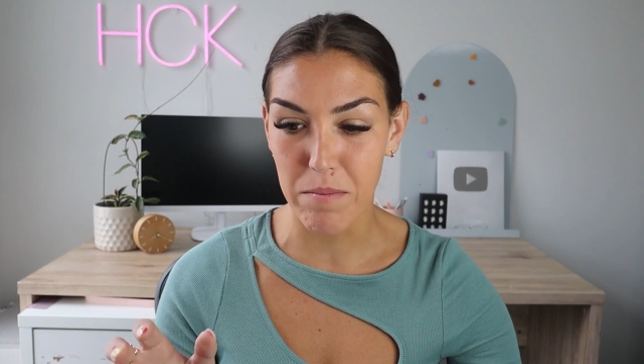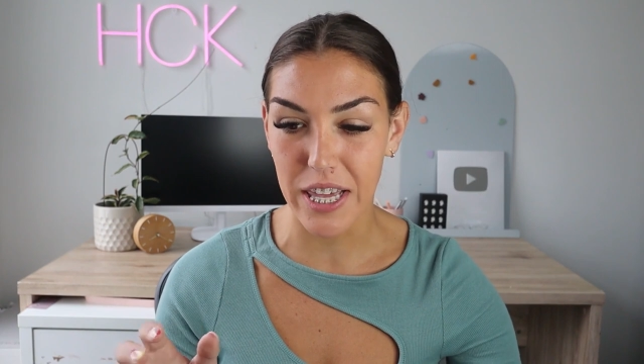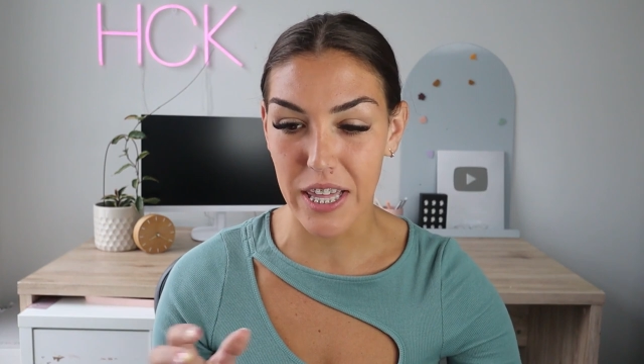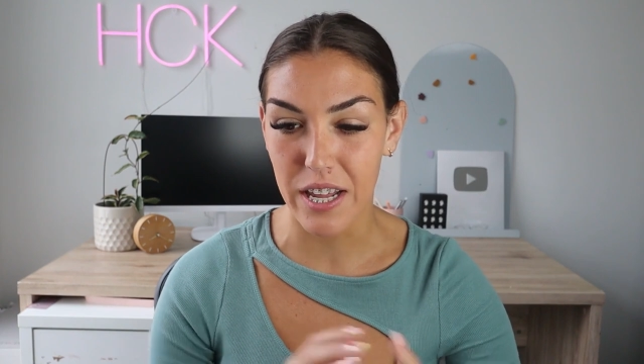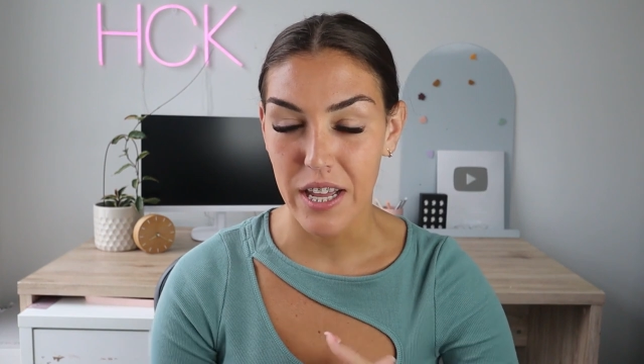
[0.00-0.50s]
I
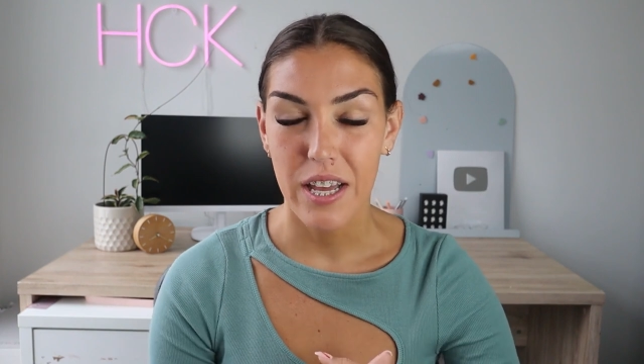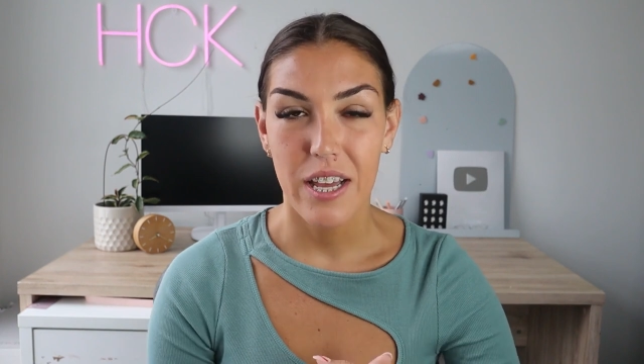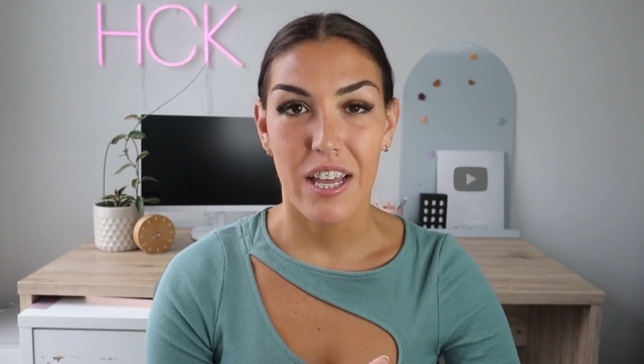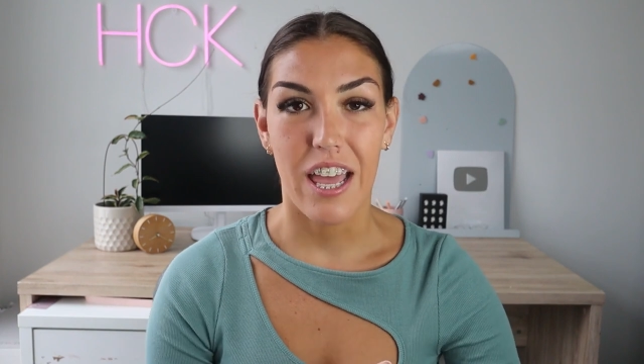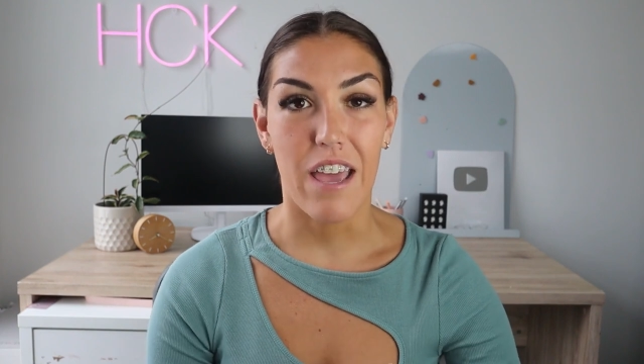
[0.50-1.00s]
mean,
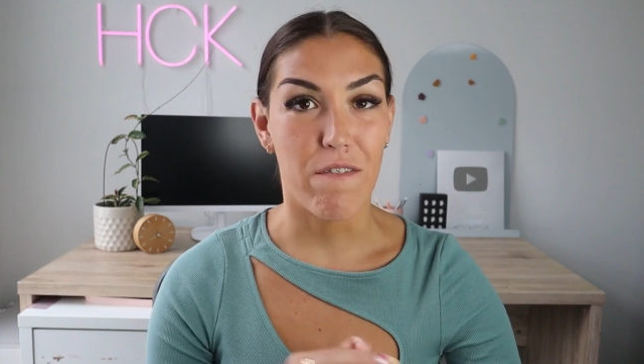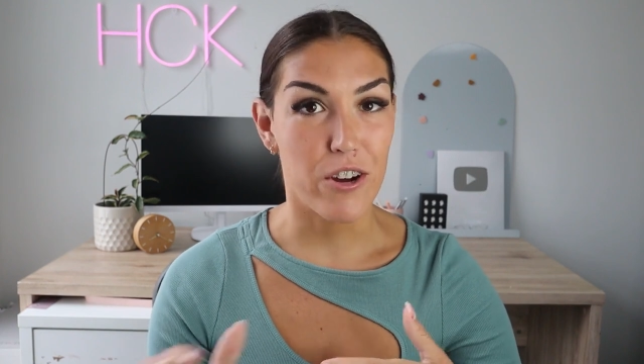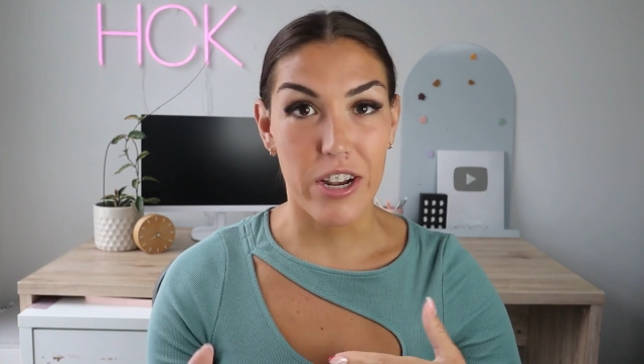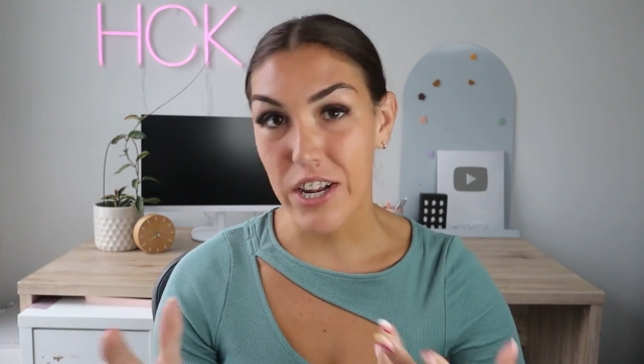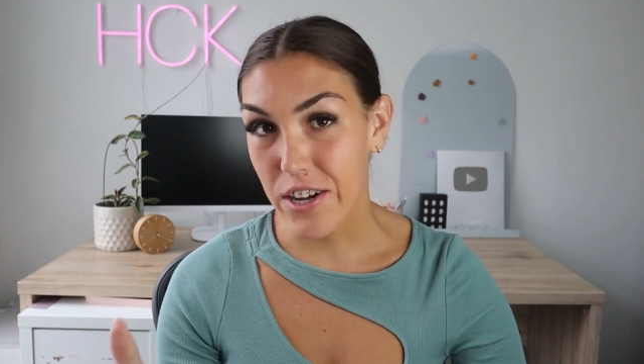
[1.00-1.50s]
if
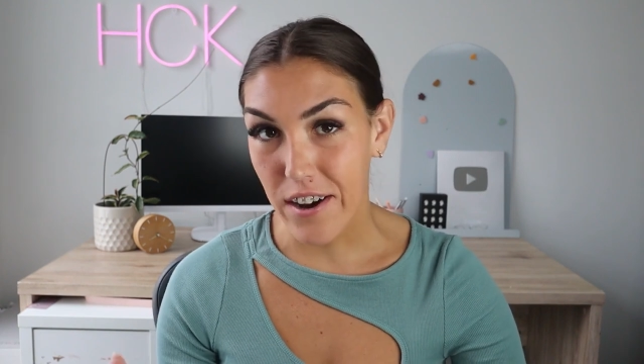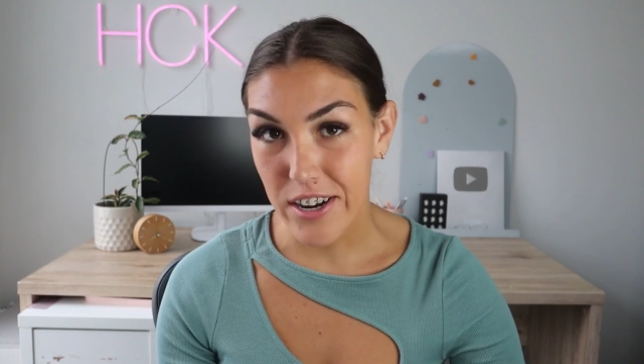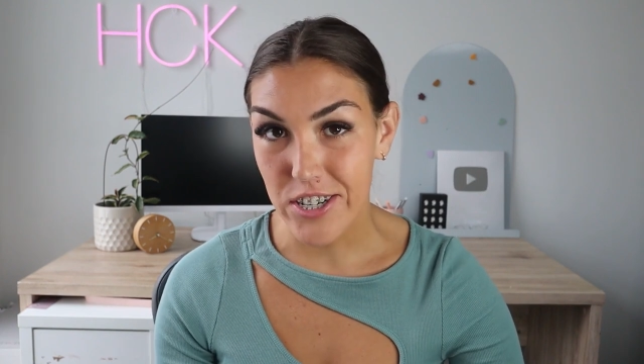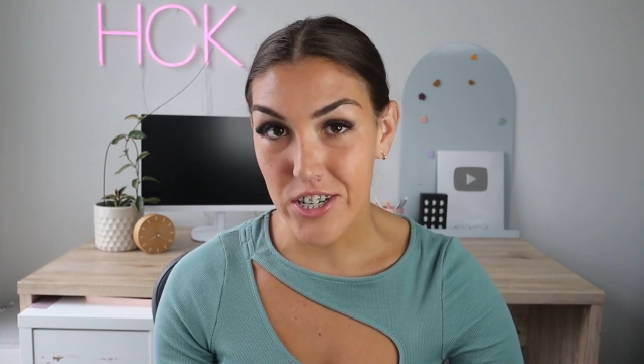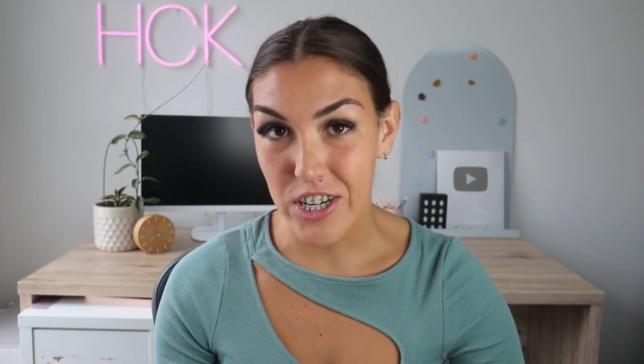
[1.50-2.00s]
you're eating
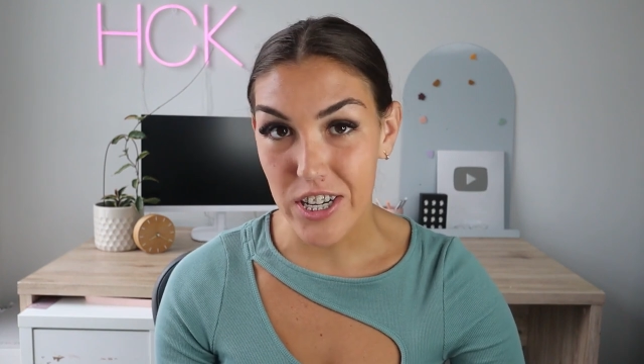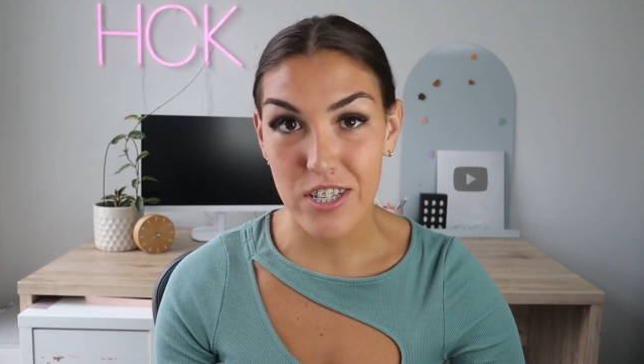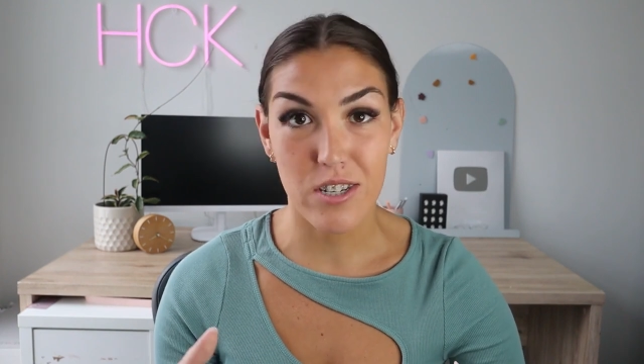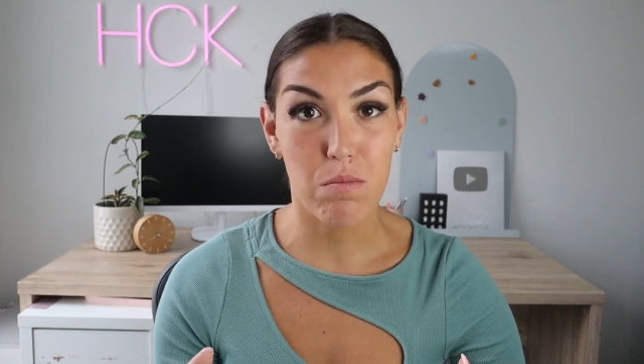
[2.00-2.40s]
cottage cheese,